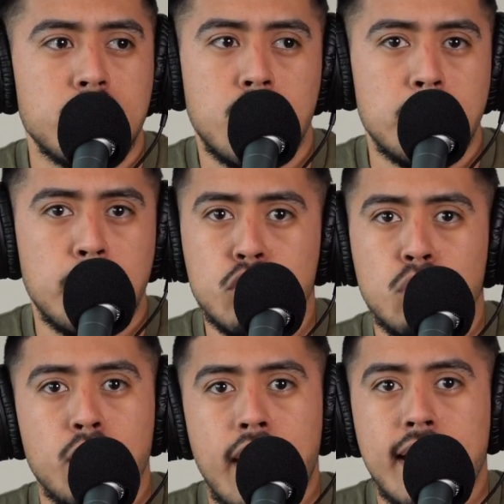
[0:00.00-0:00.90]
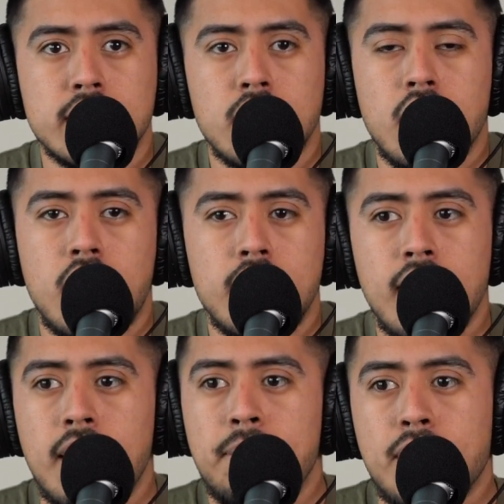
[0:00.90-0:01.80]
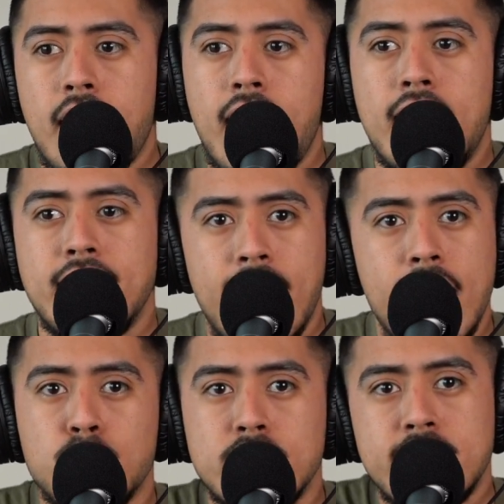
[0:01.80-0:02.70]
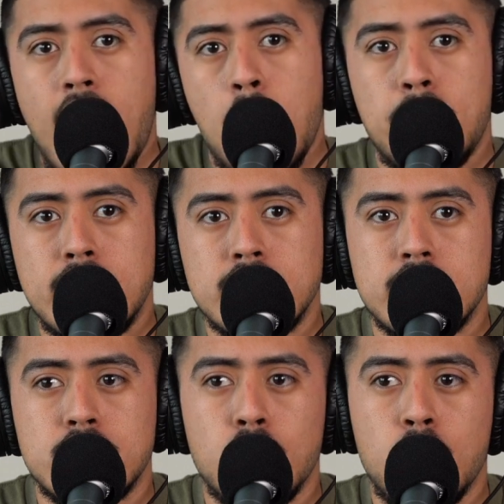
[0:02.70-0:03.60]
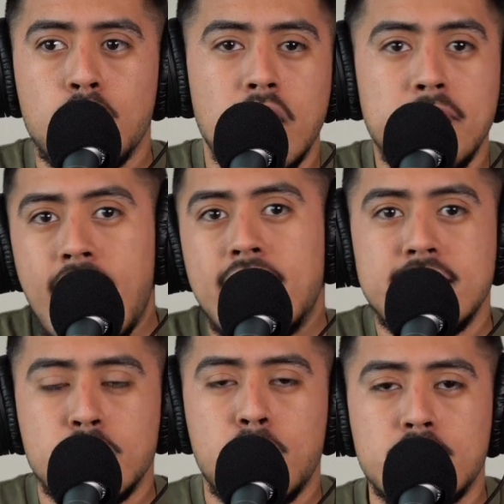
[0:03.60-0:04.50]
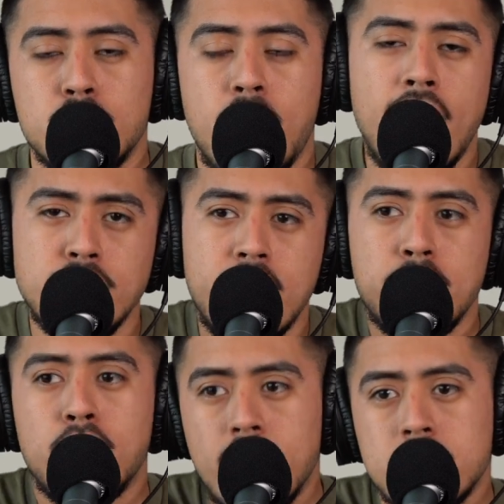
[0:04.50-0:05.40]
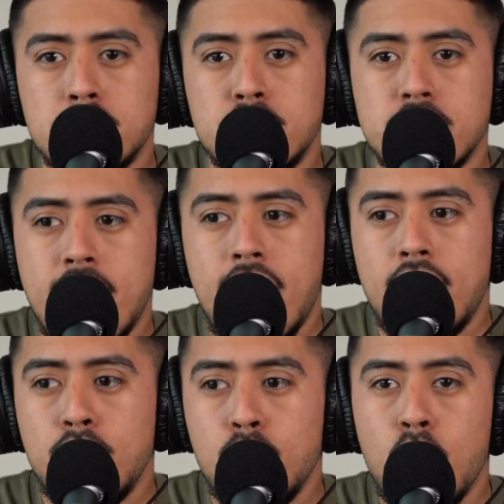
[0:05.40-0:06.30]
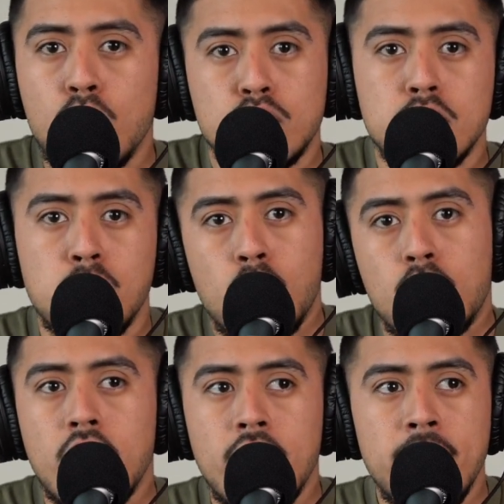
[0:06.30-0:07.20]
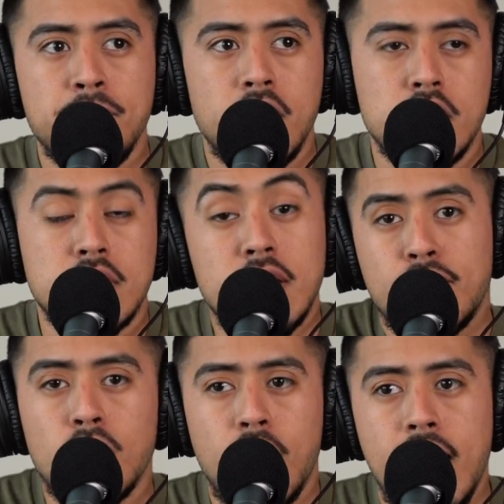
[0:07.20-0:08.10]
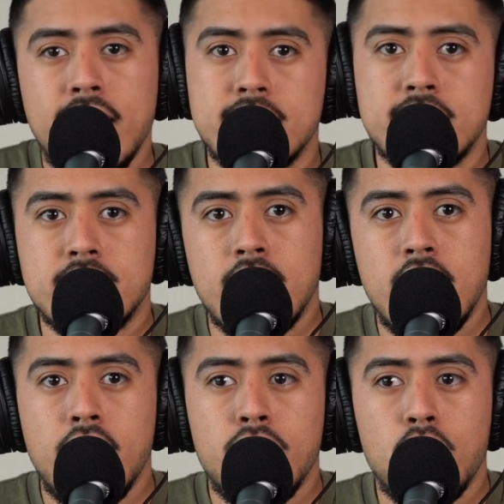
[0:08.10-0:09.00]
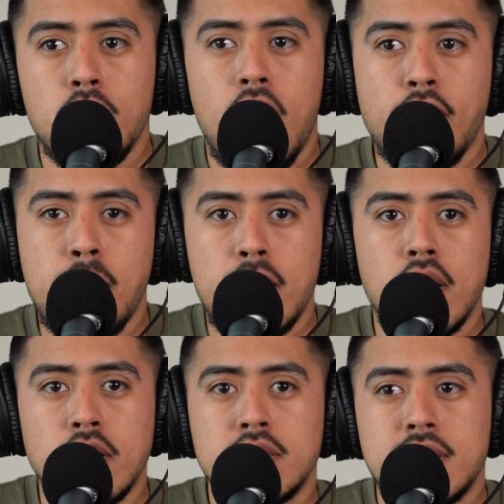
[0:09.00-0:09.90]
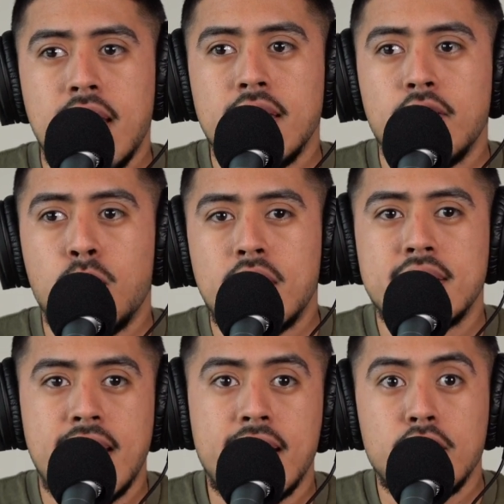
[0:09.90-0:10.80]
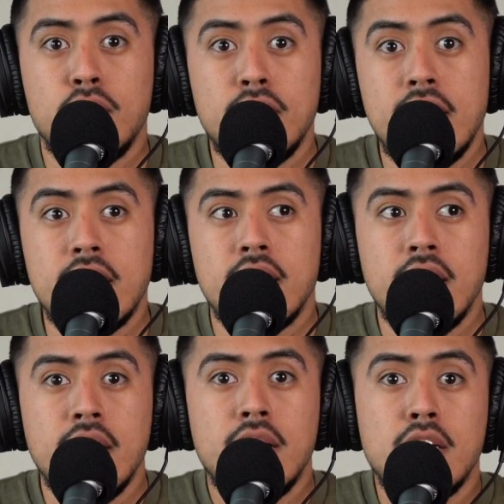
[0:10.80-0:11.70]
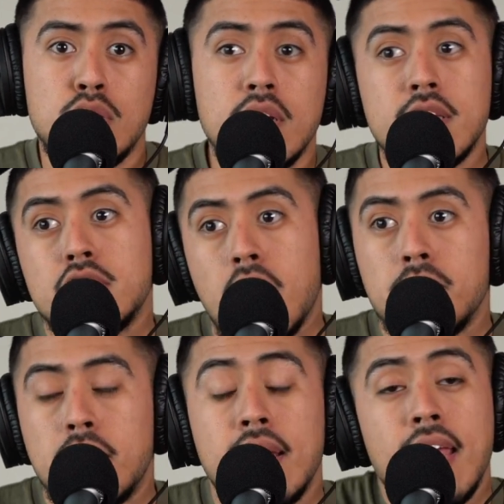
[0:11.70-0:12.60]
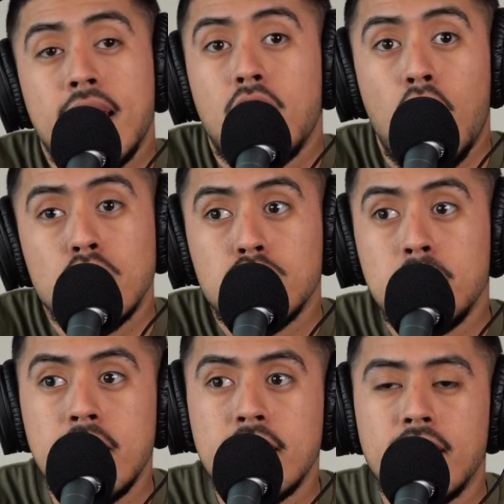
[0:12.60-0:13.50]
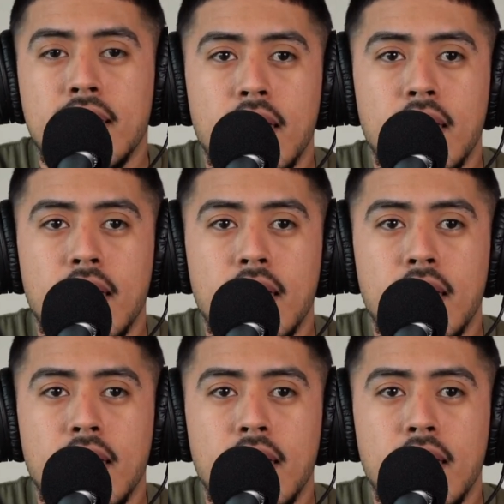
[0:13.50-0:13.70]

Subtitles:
commercial locations a lot and XYZ happens. So let me ask these questions. So as you get more customers and you go to more, to different locations, you'll have a better understanding of what exactly you need to get the job done. And that can also mean, like,